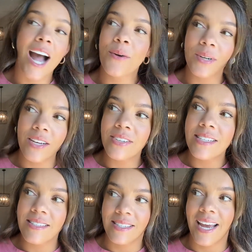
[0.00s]
I would
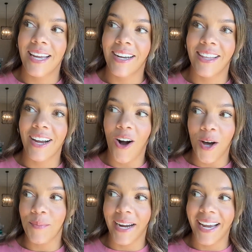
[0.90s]
even sit like
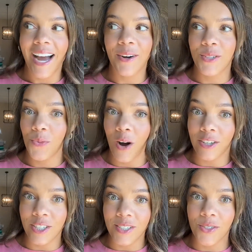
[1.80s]
on my couch
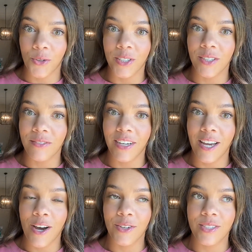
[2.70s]
watching tutorial
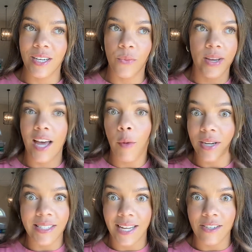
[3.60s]
videos
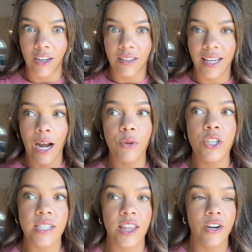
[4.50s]
without my skates on. Like I
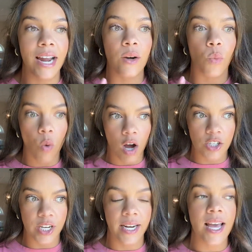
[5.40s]
would just sit there and
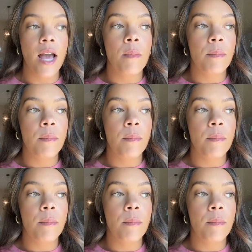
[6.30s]
watch it.